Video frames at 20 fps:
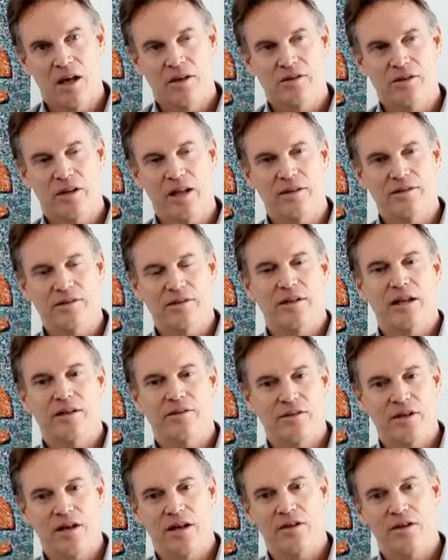So that's
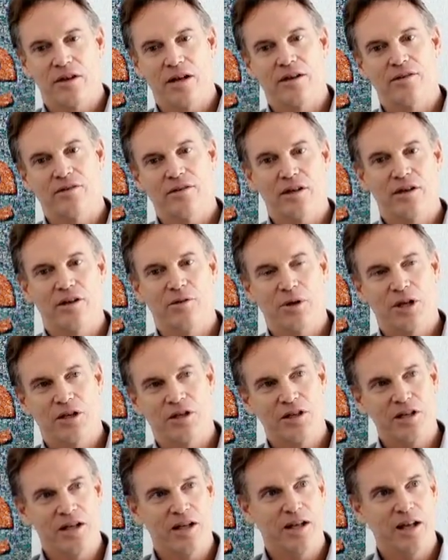the other nice thing about
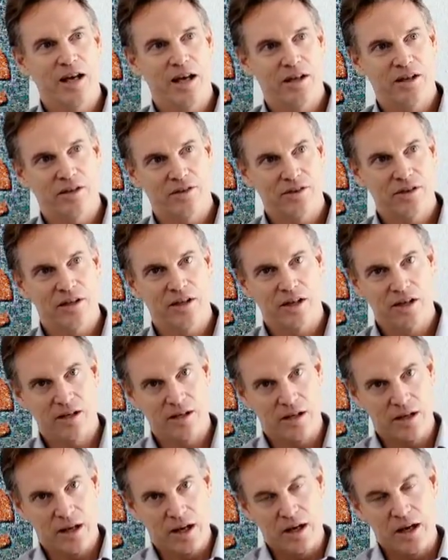the DNA is
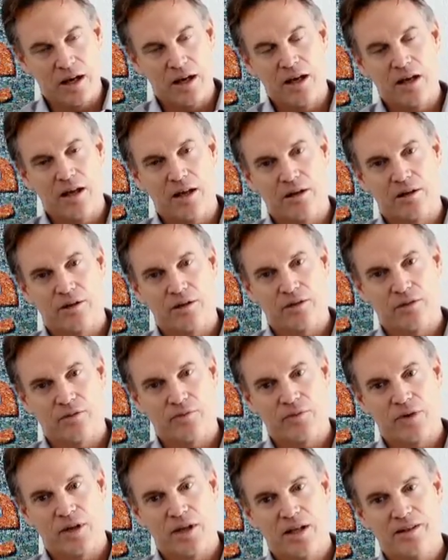that
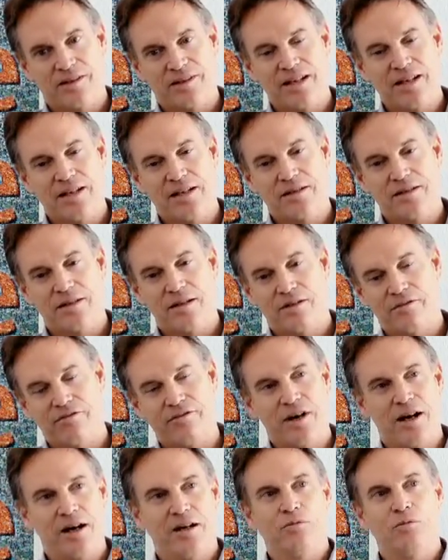it's easy to
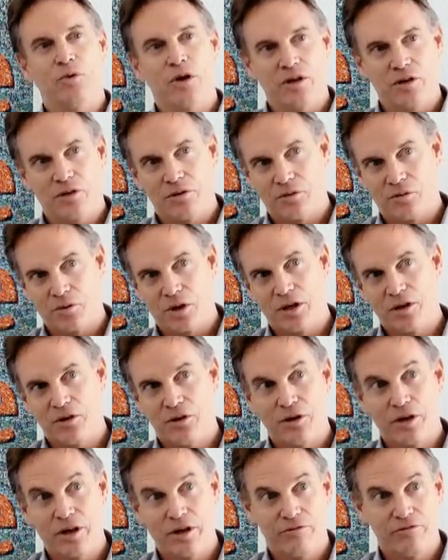find what you're
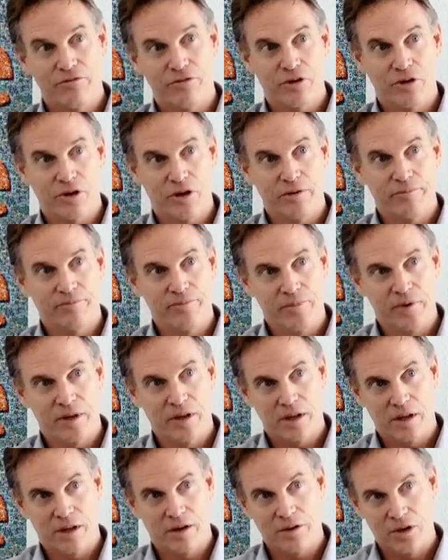looking for.
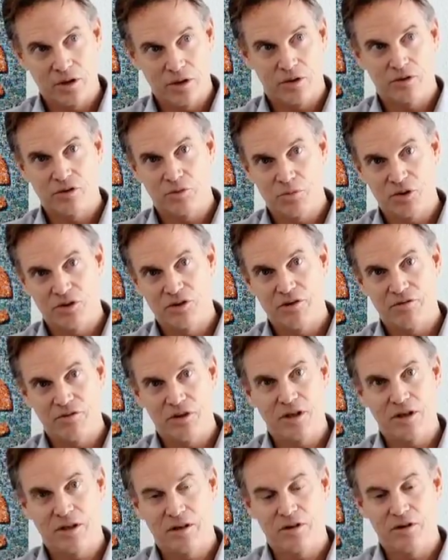Your
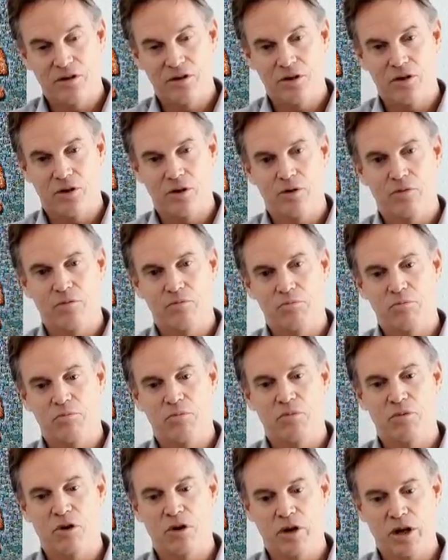specific,
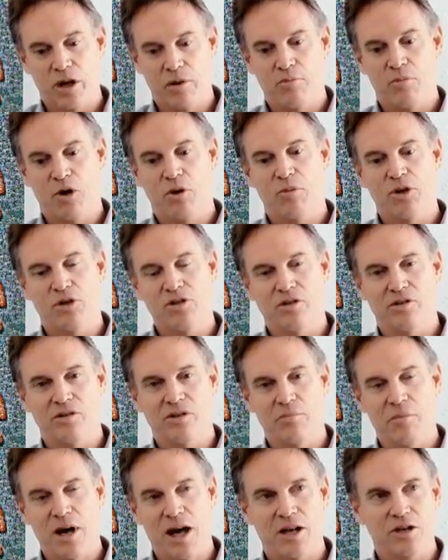
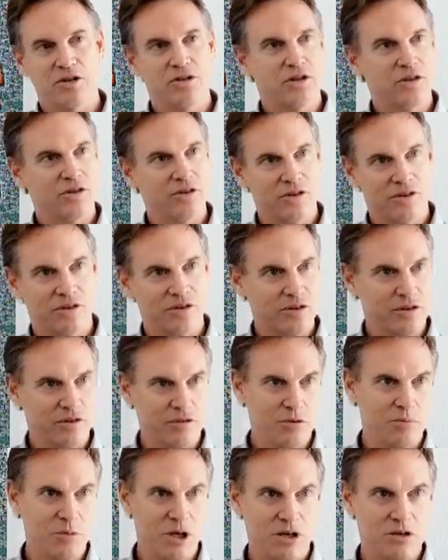emergency managers, the sort of
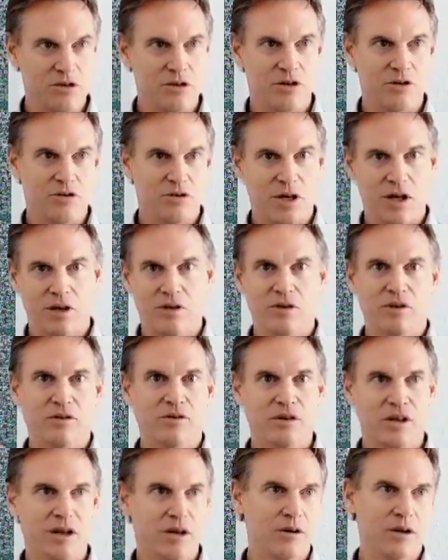humanitarian
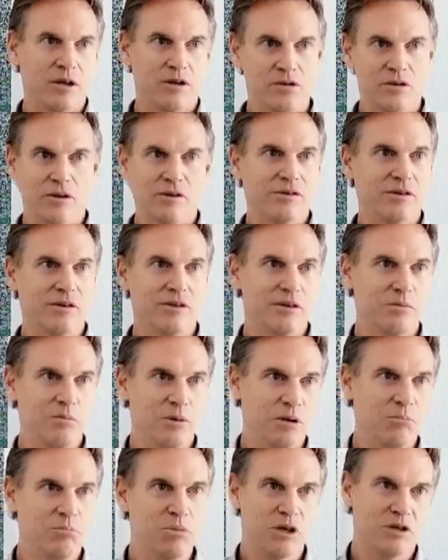directors, they're interested in the
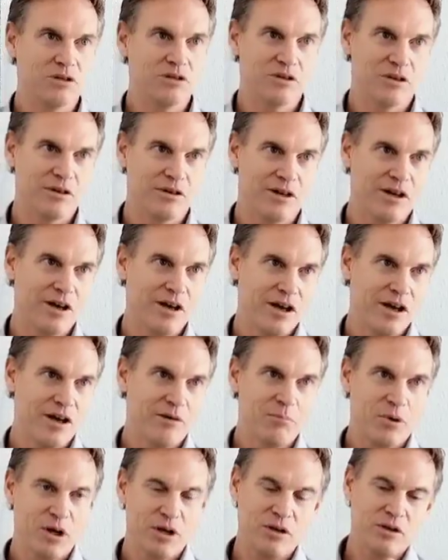big picture,
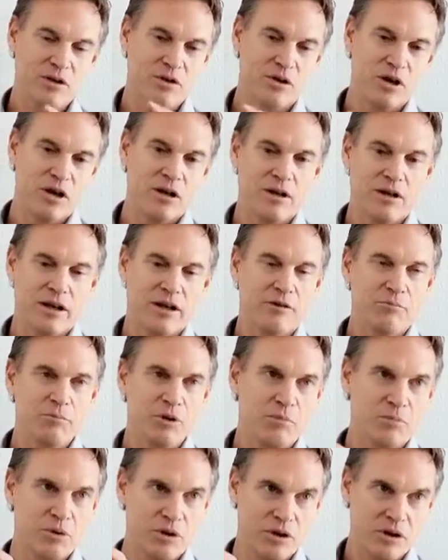but you've got a lot of
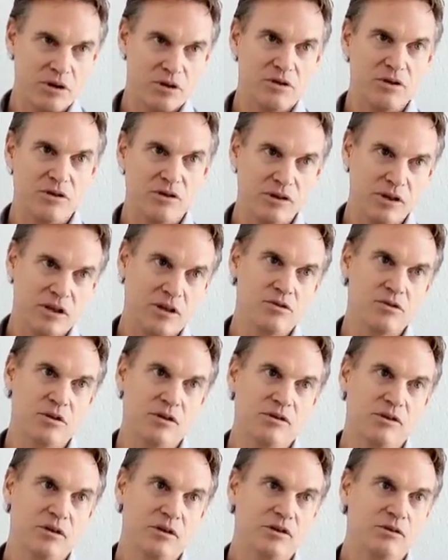people that are just
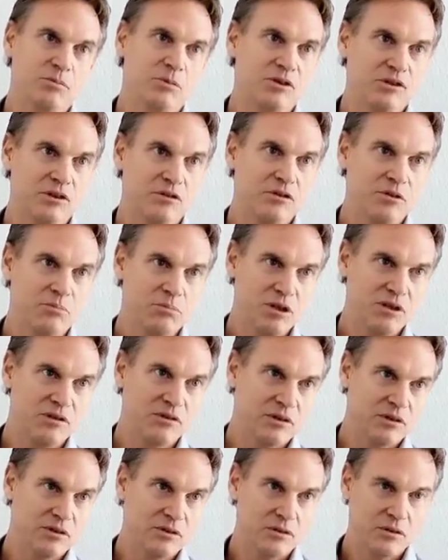interested in specific
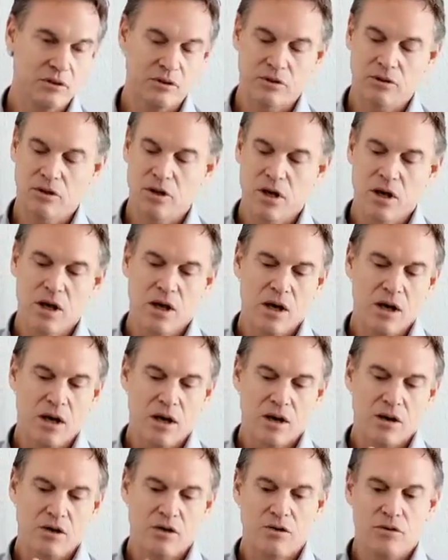pieces. So
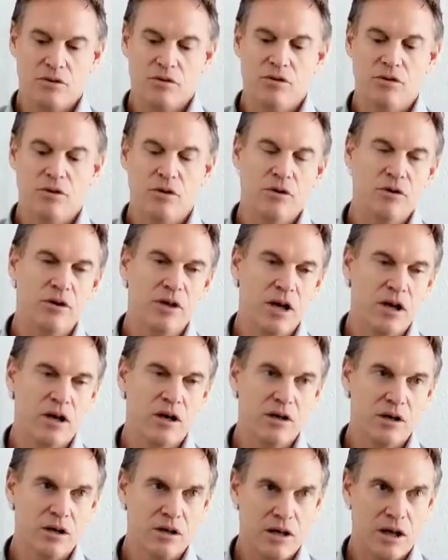you go
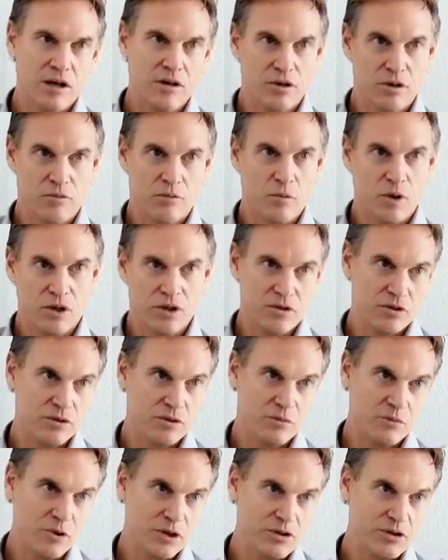there, and what
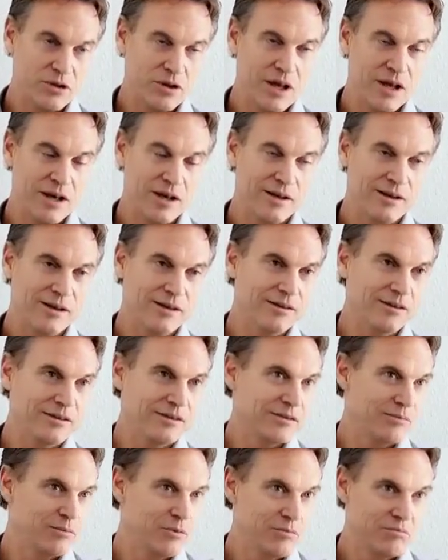you're getting
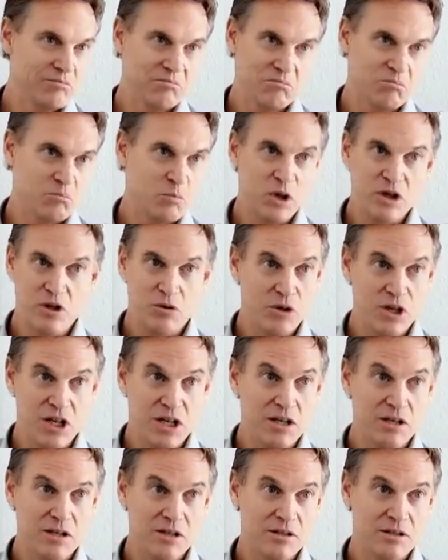is what you
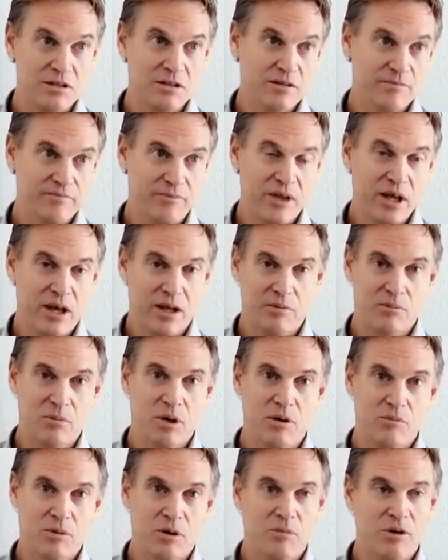need at a
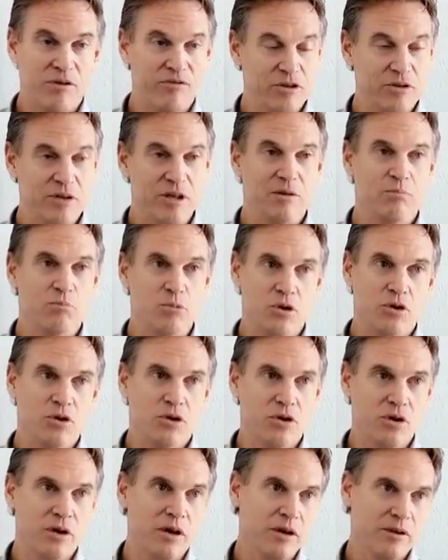minimum. If you need
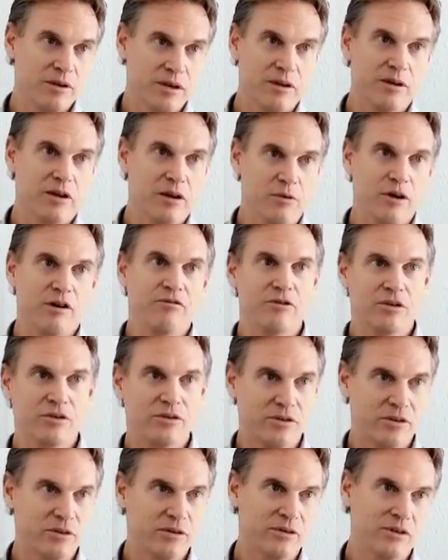more, then there are
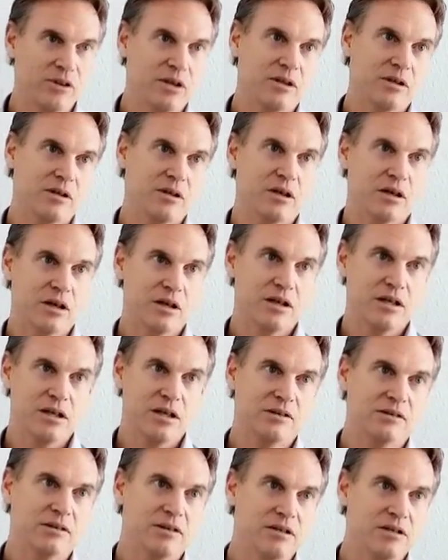references that can
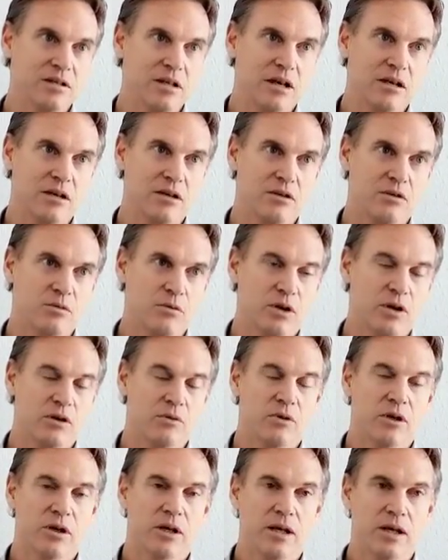easily take you where you
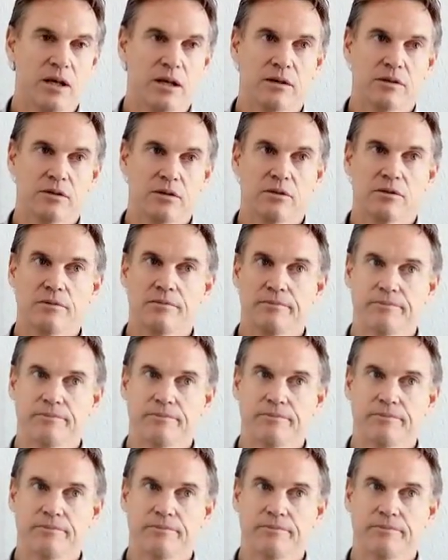want to get to.